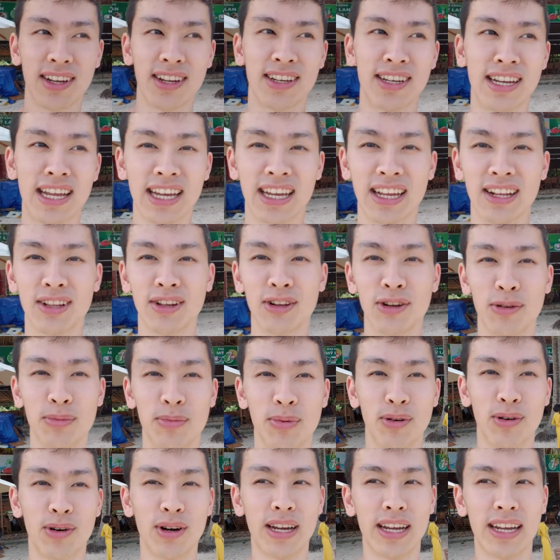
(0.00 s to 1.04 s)
naked little
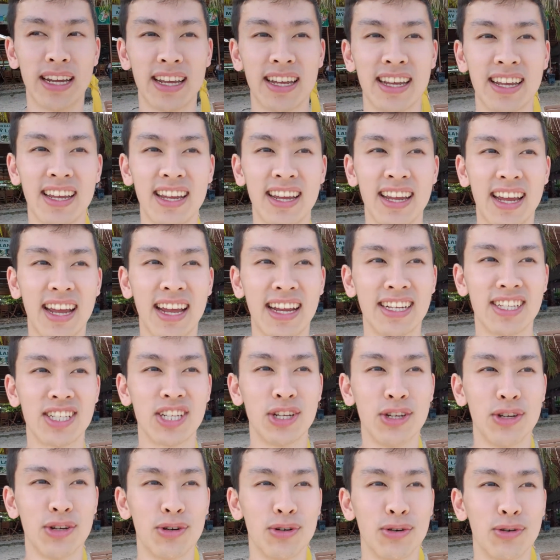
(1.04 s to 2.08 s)
boy and
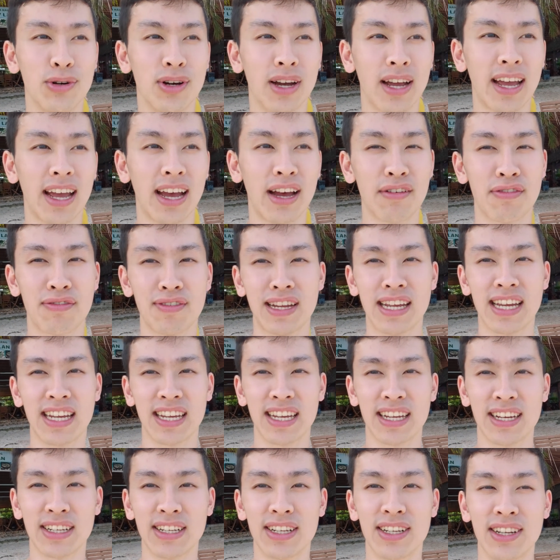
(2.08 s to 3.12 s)
2
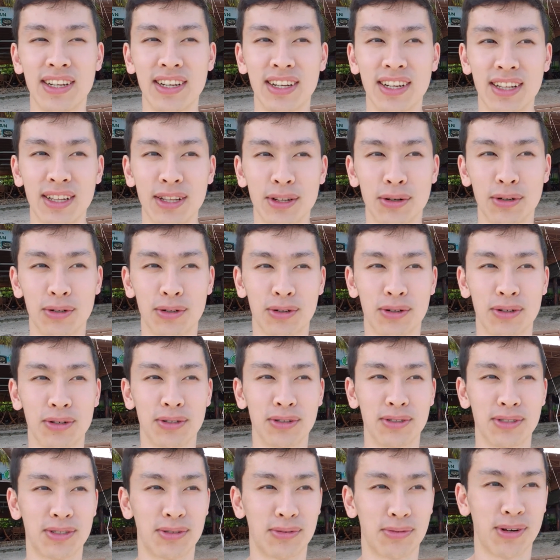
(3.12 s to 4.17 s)
half-naked little
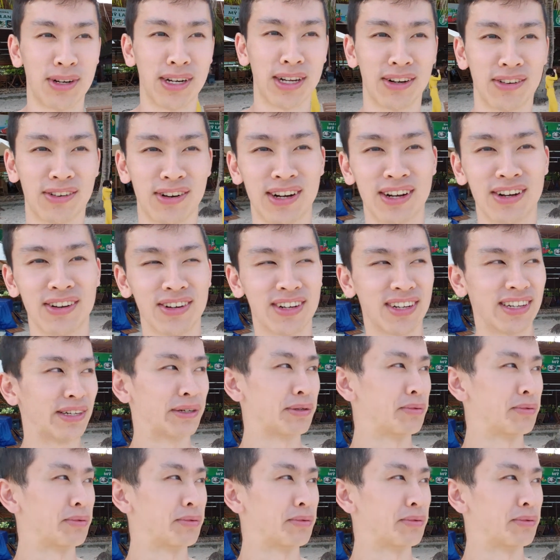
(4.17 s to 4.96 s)
girls running around.